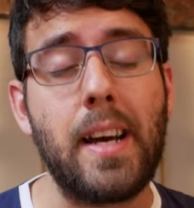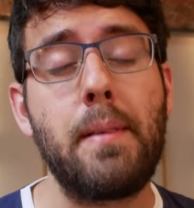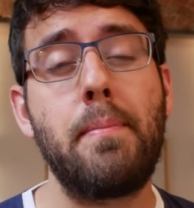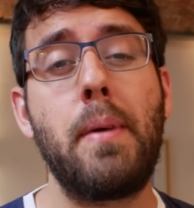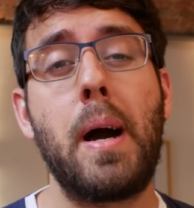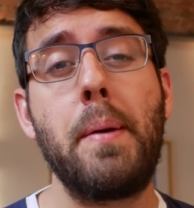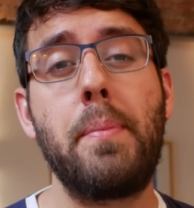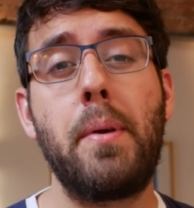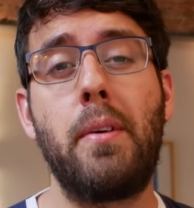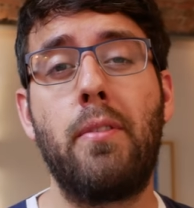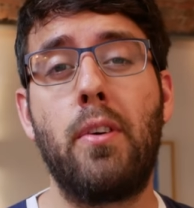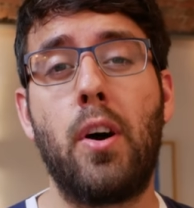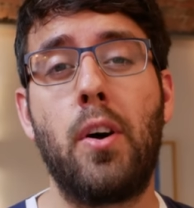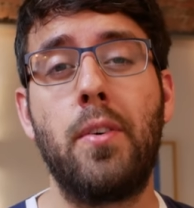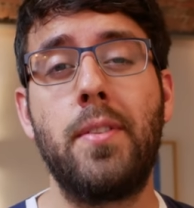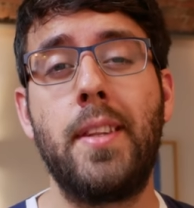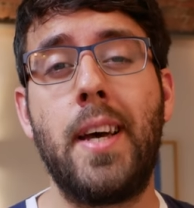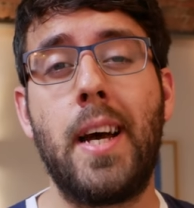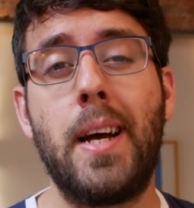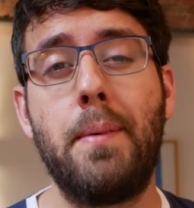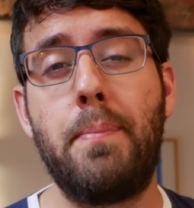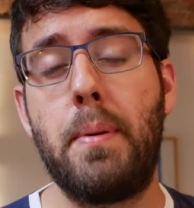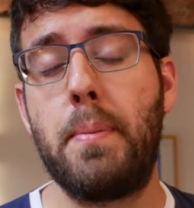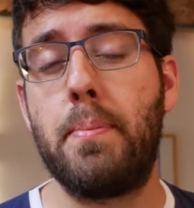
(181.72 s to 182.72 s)
Now, I might be wrong
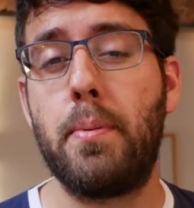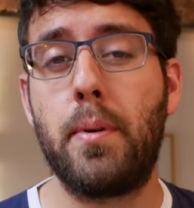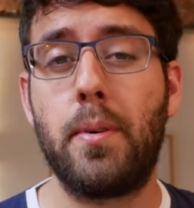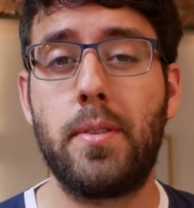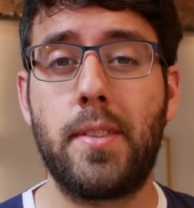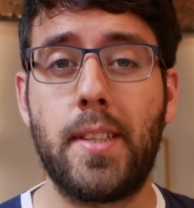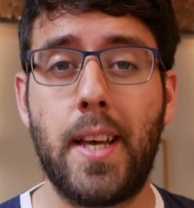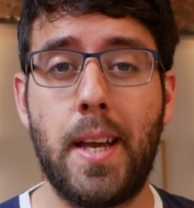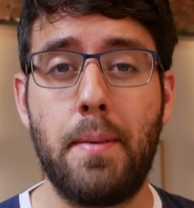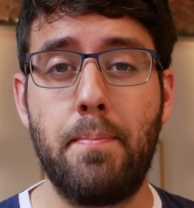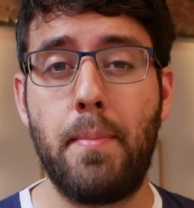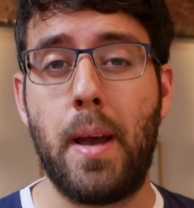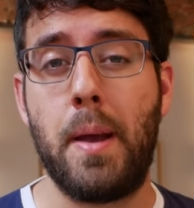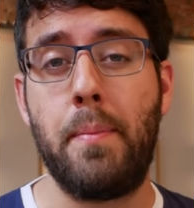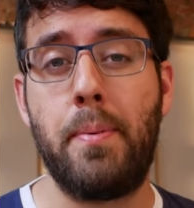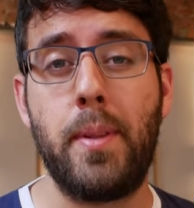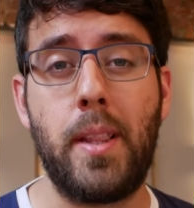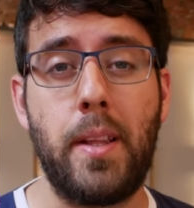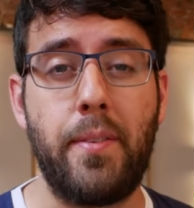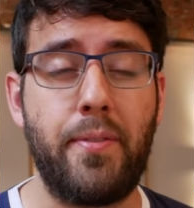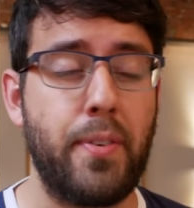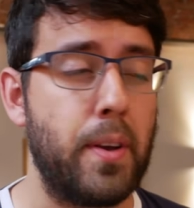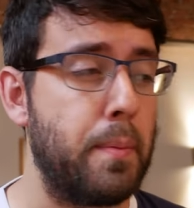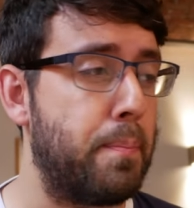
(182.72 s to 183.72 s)
there. and People say maybe
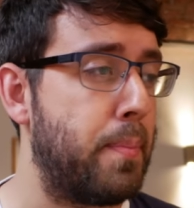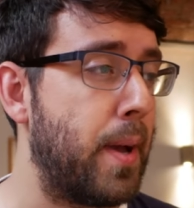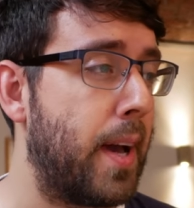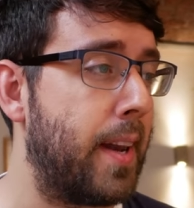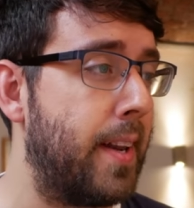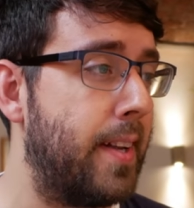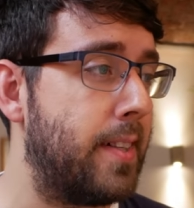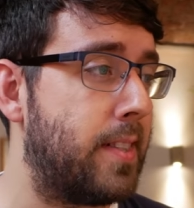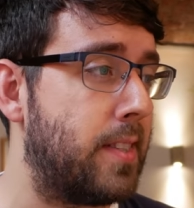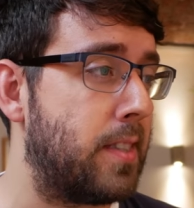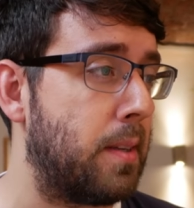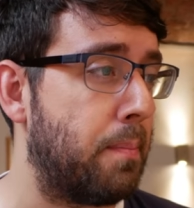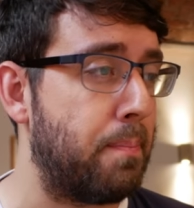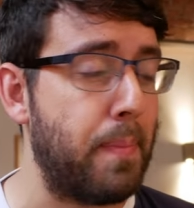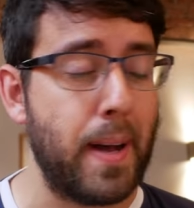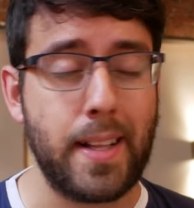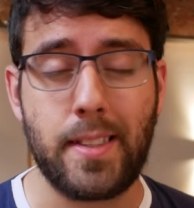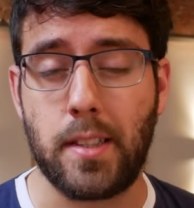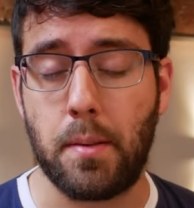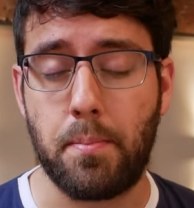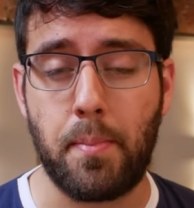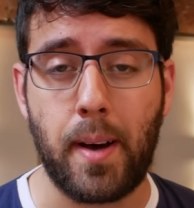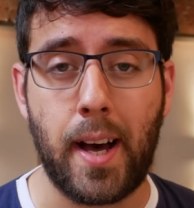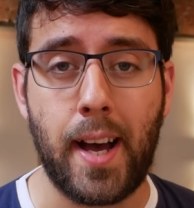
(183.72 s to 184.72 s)
they think Pjanic is a
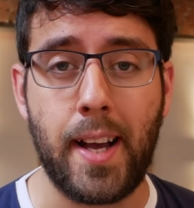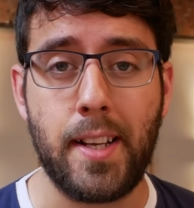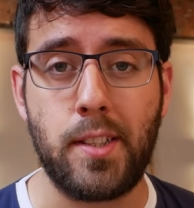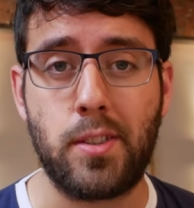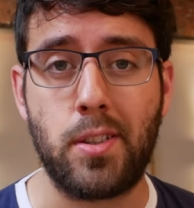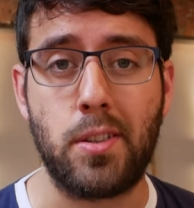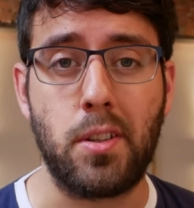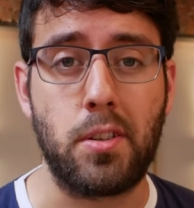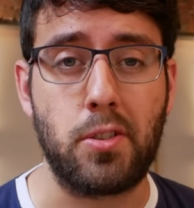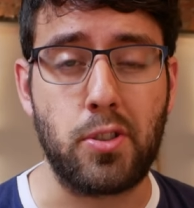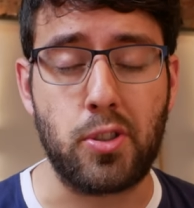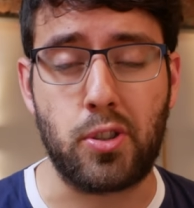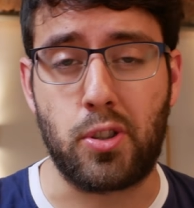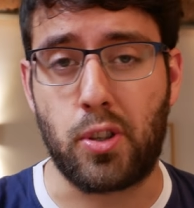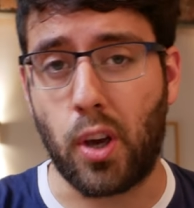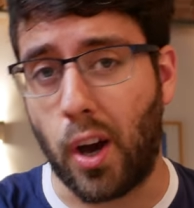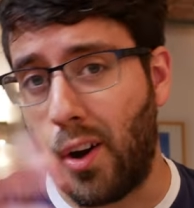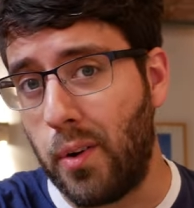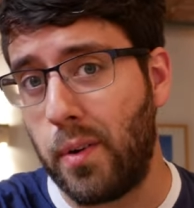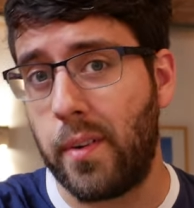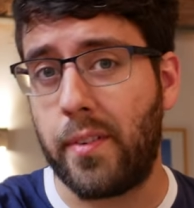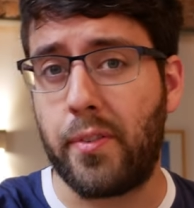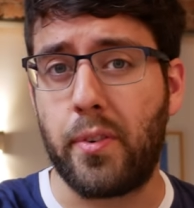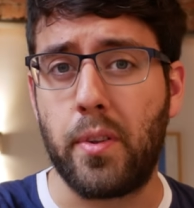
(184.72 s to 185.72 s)
better buy, so they'll just
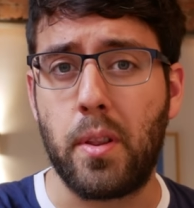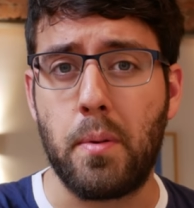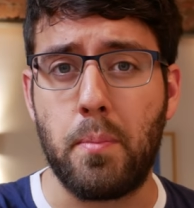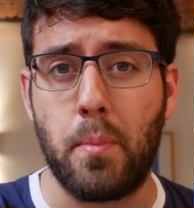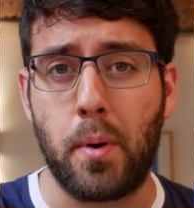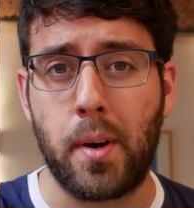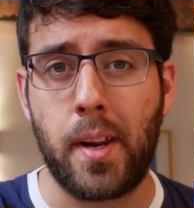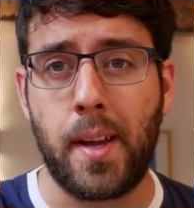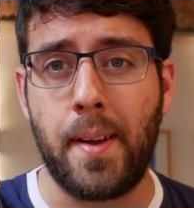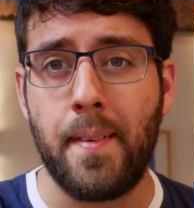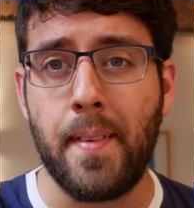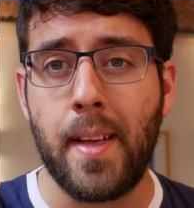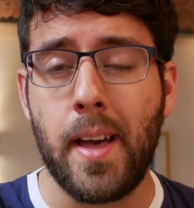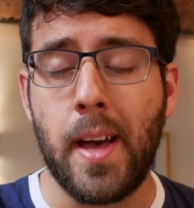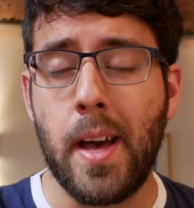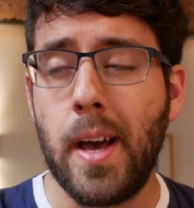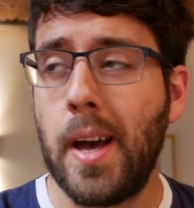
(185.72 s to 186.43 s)
go for the money.